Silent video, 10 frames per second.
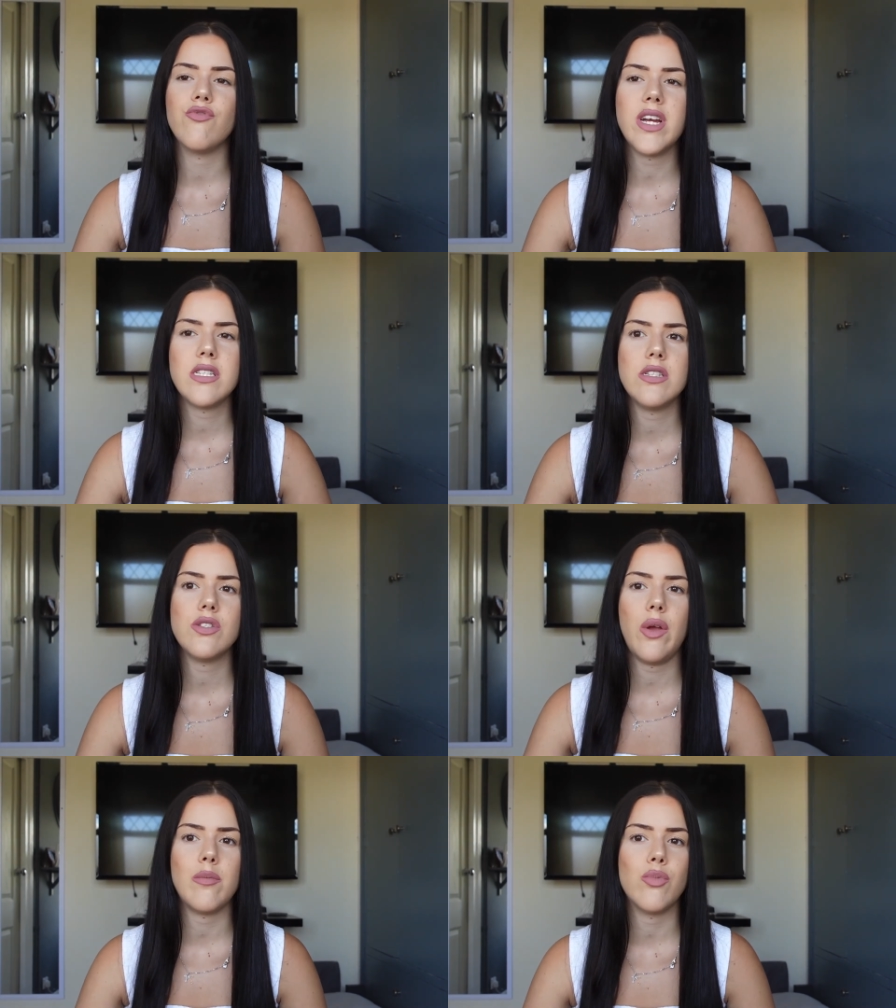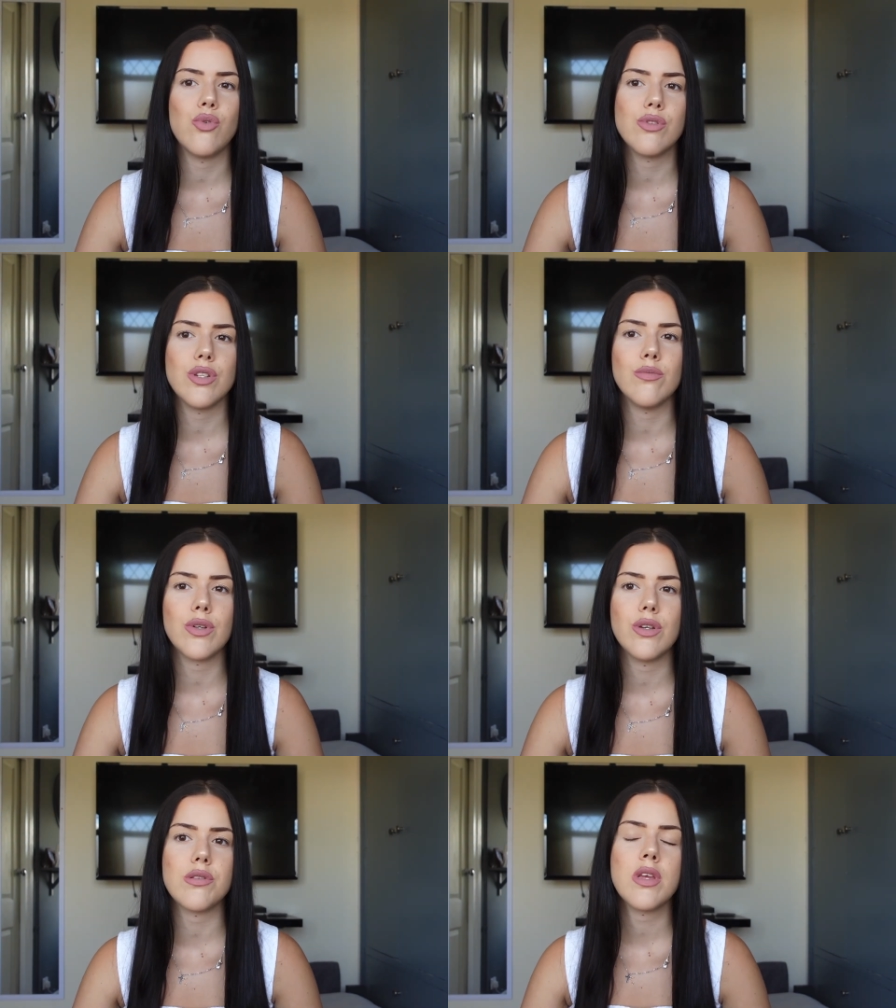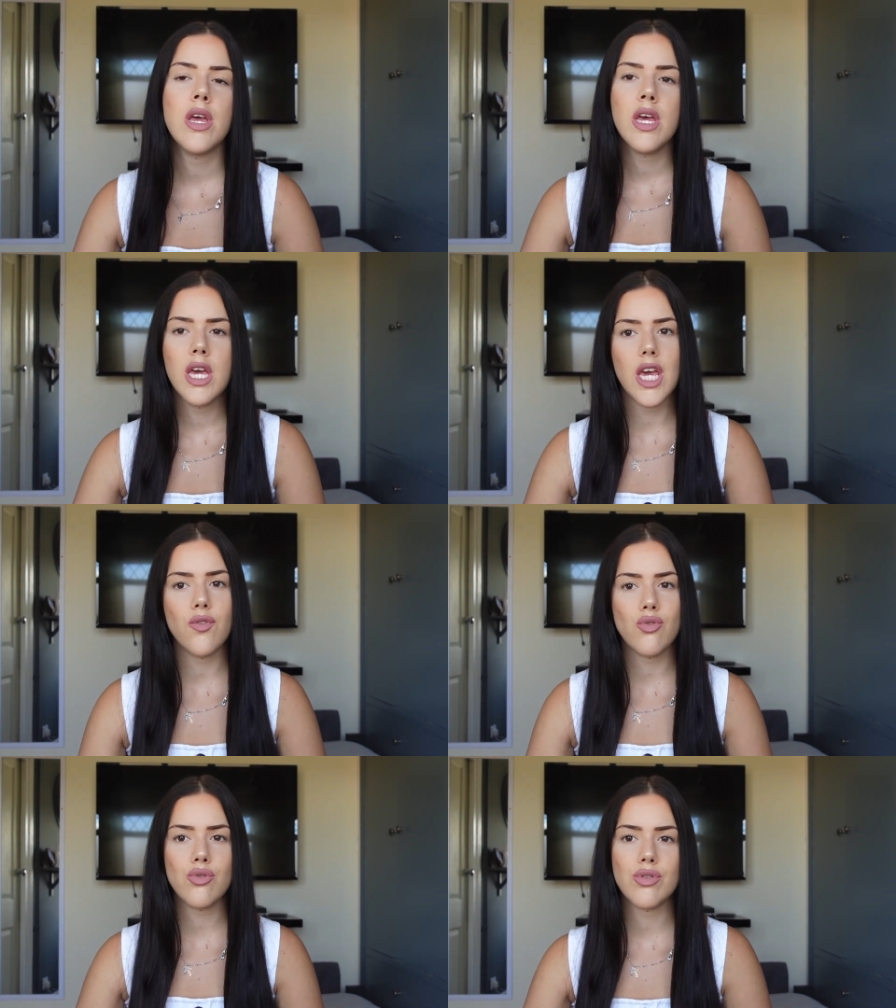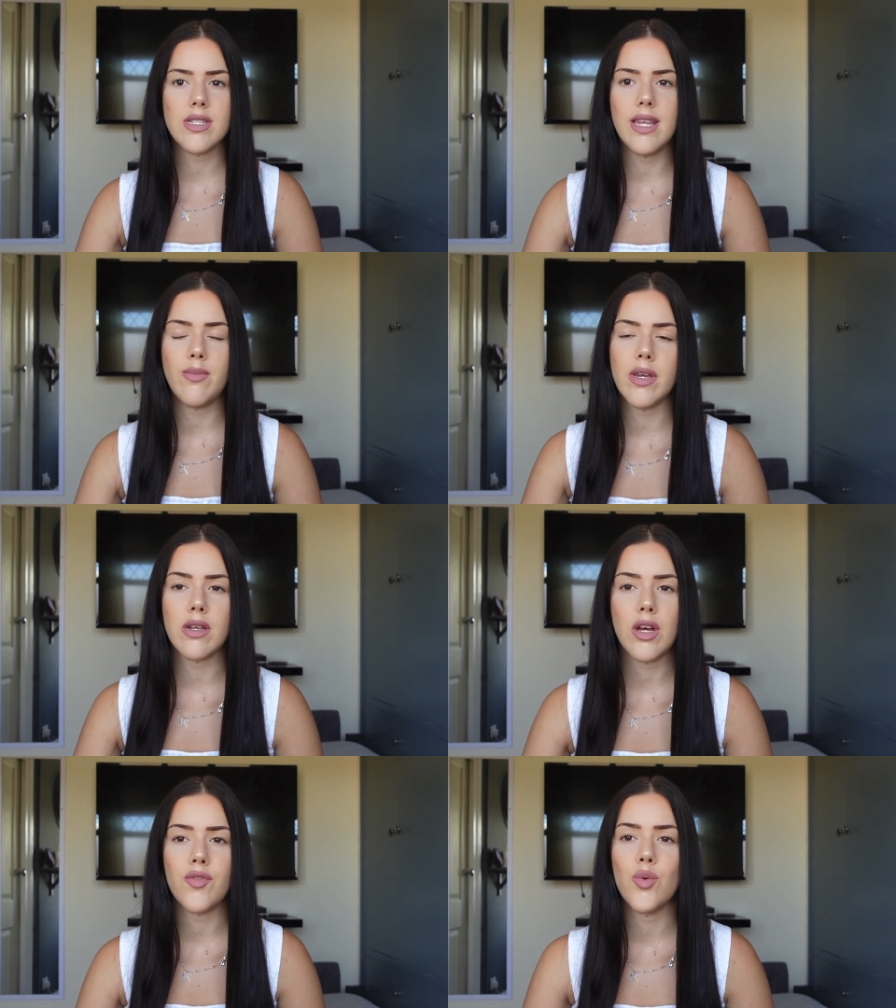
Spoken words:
Rest is so important, because if you're not sleeping enough,